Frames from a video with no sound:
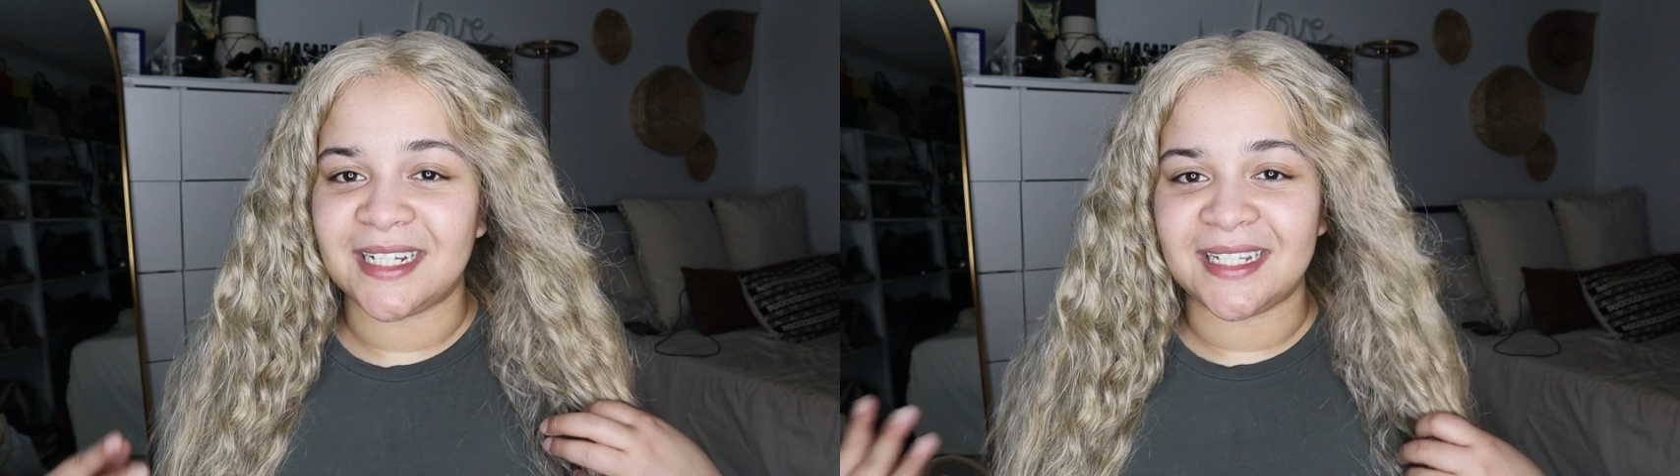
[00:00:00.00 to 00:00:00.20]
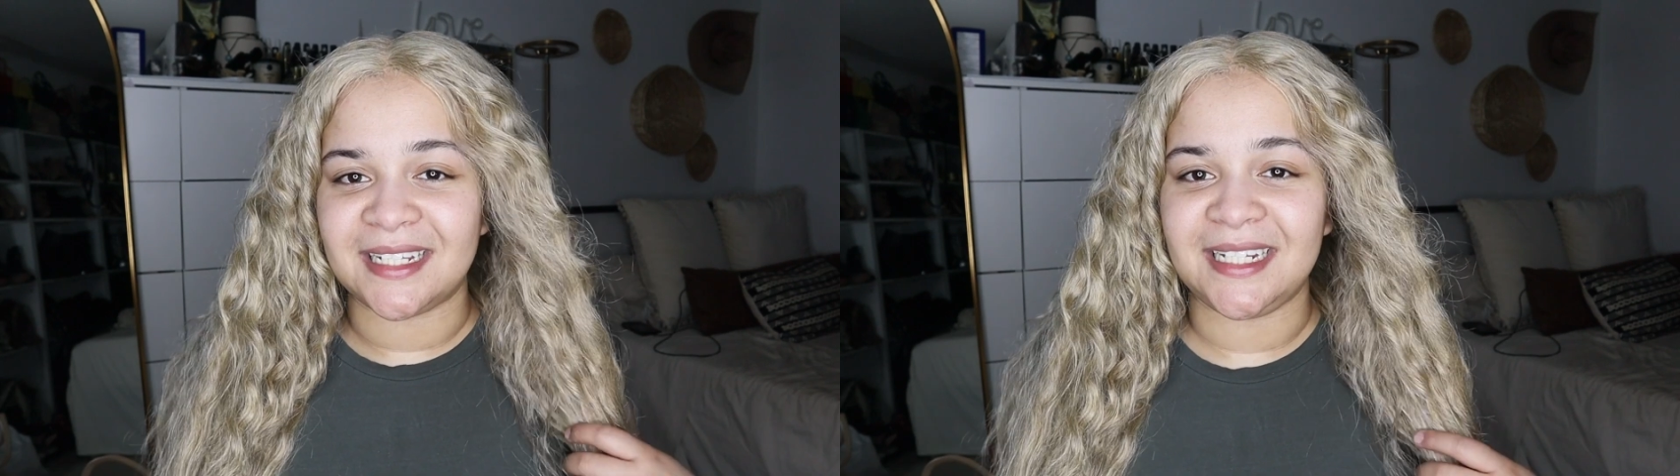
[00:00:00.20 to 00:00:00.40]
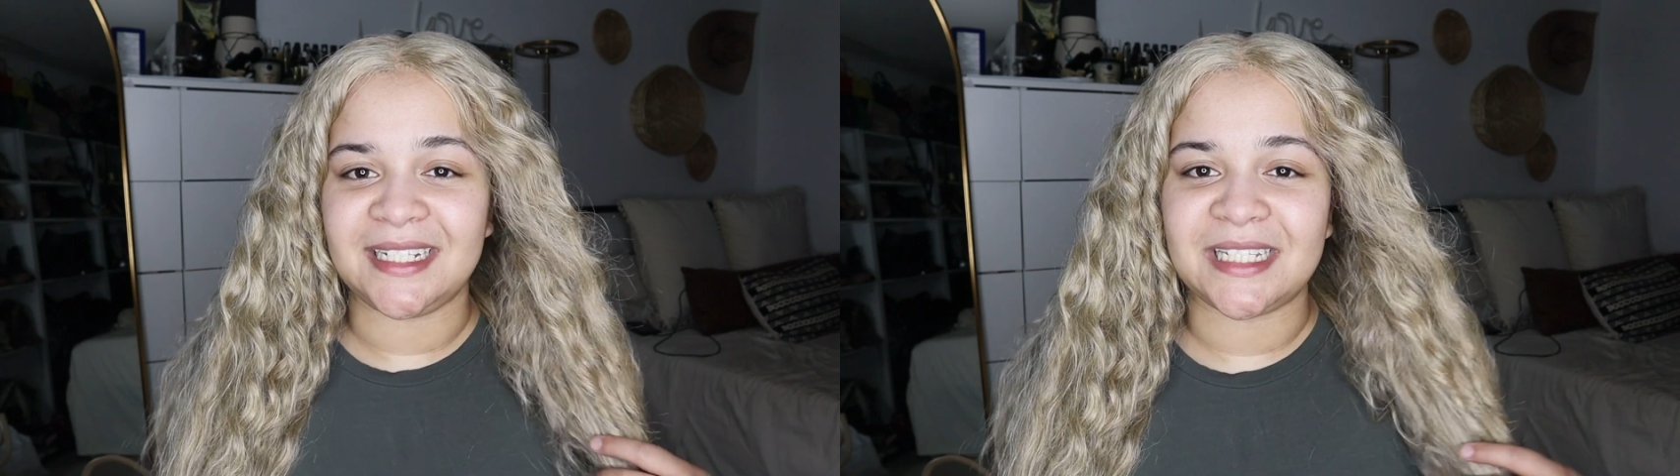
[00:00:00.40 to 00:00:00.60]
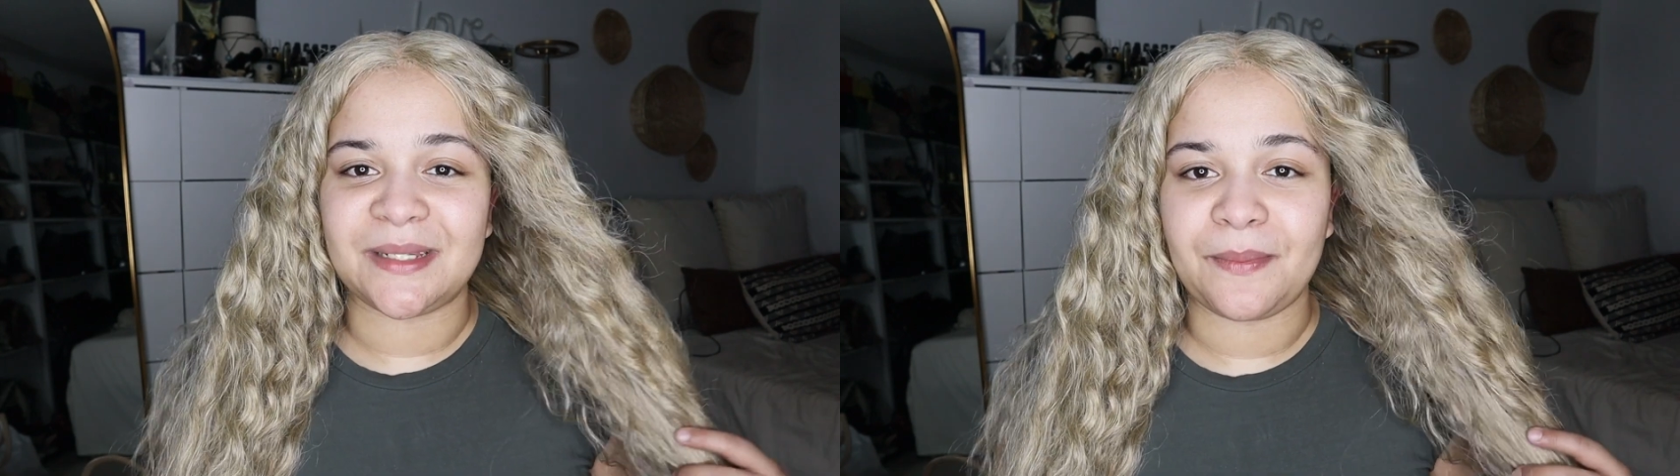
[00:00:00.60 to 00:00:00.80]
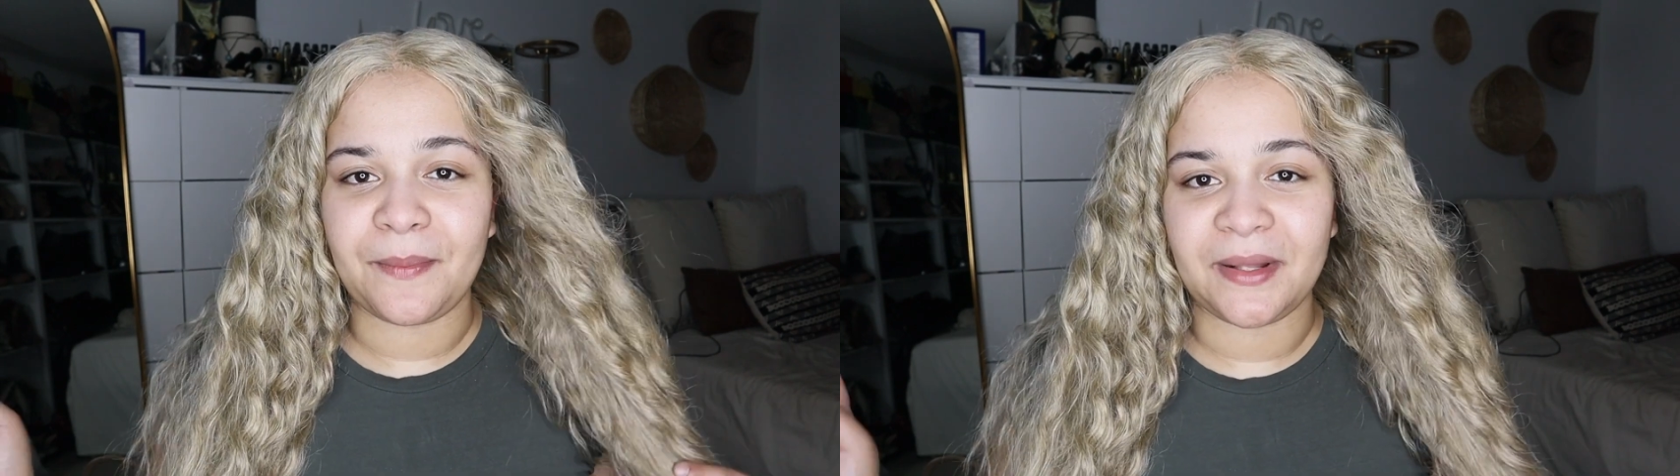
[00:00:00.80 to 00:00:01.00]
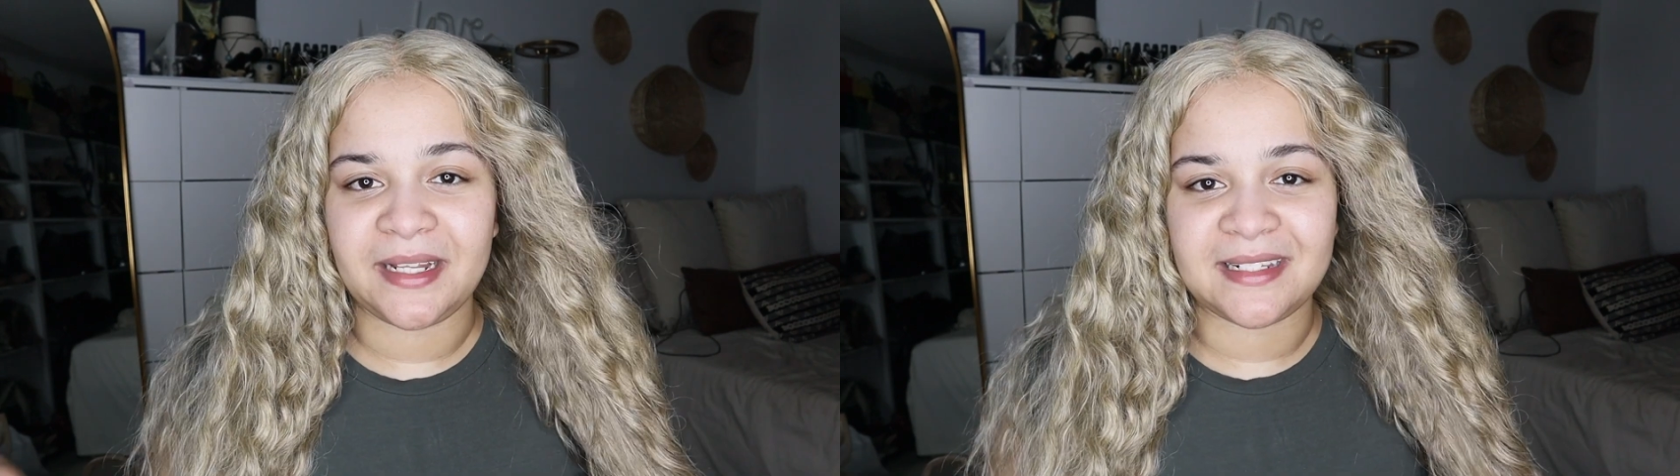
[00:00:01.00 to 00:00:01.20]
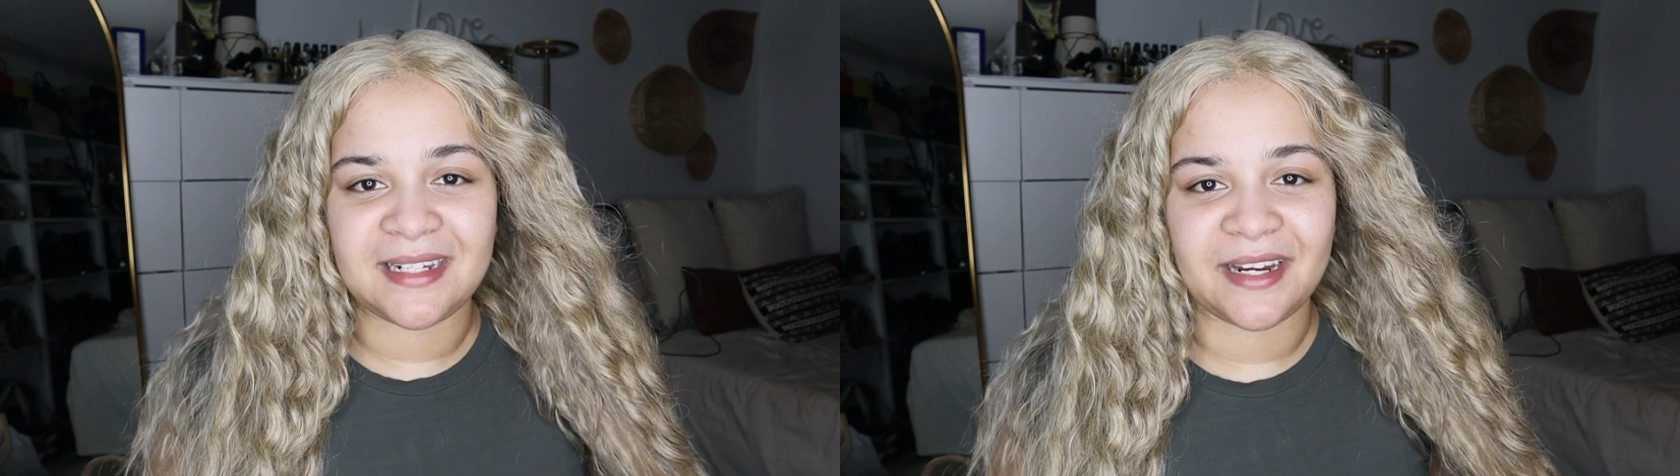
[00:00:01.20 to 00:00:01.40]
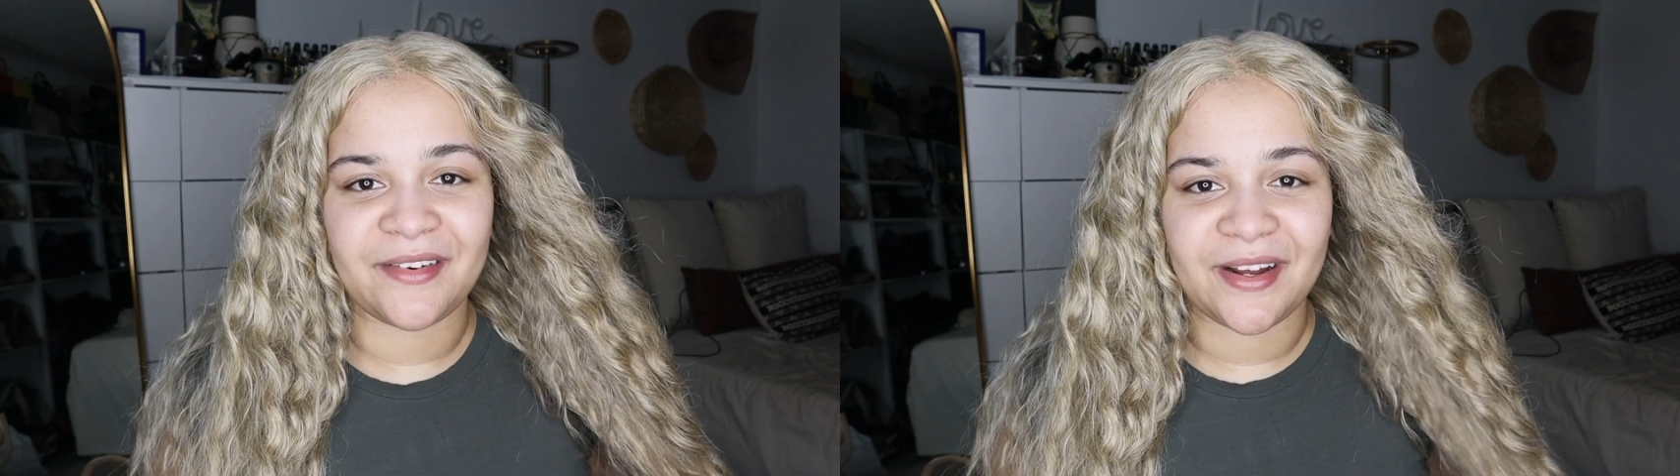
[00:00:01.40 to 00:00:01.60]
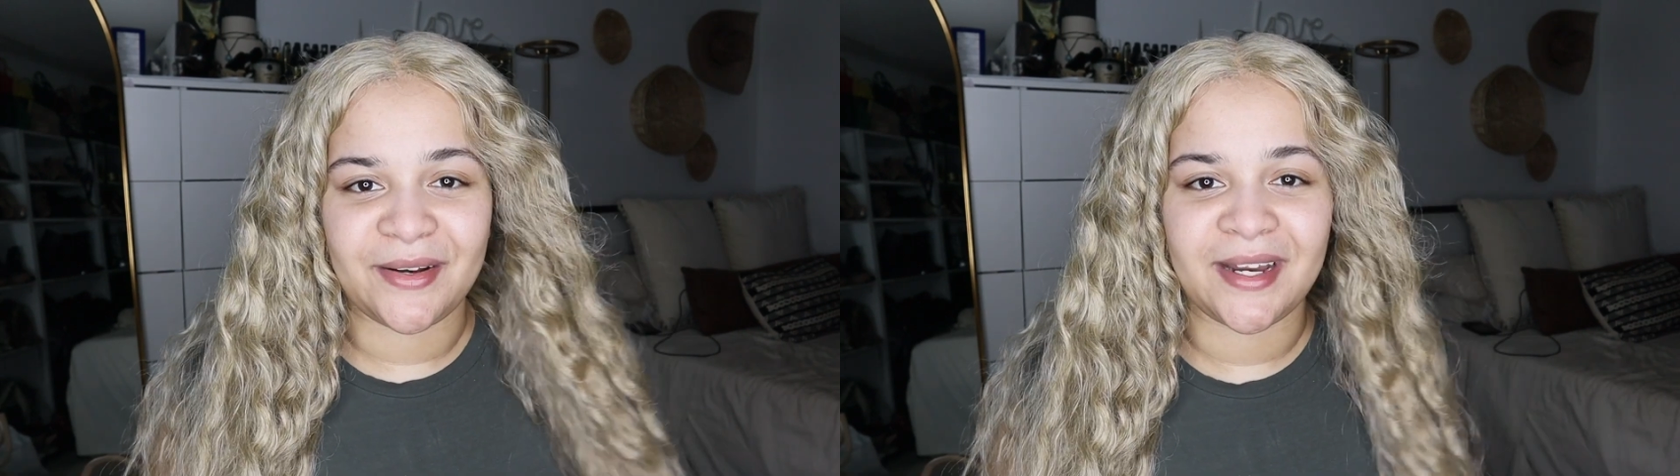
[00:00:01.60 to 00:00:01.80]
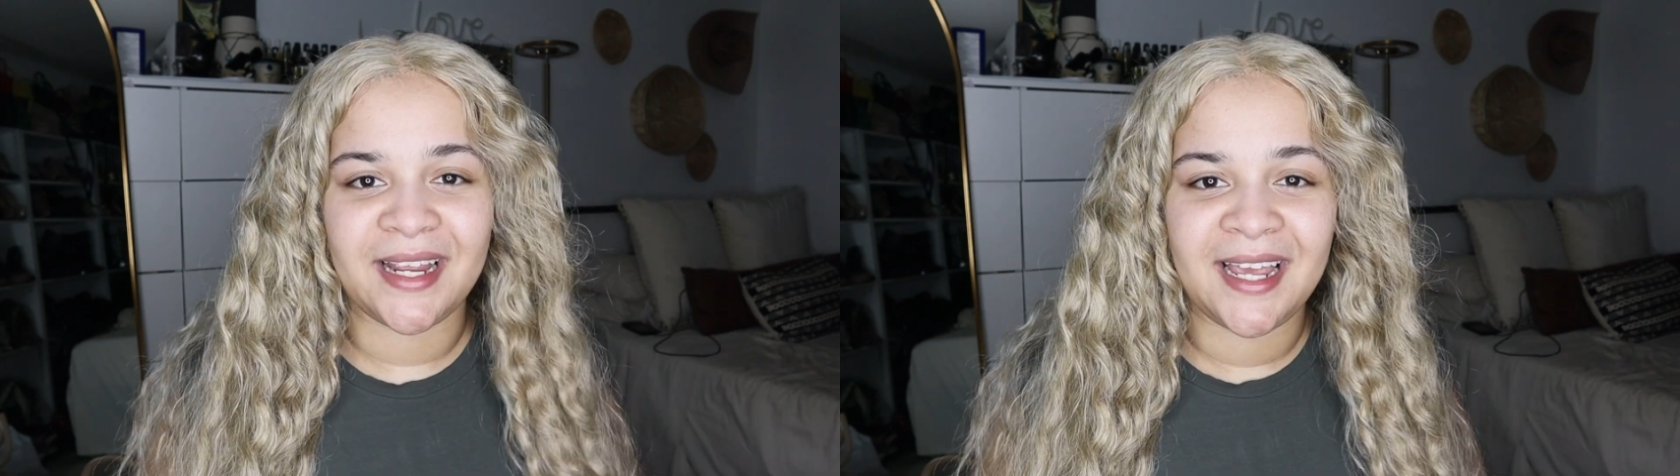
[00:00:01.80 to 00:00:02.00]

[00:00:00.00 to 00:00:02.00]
in the deets, please stick around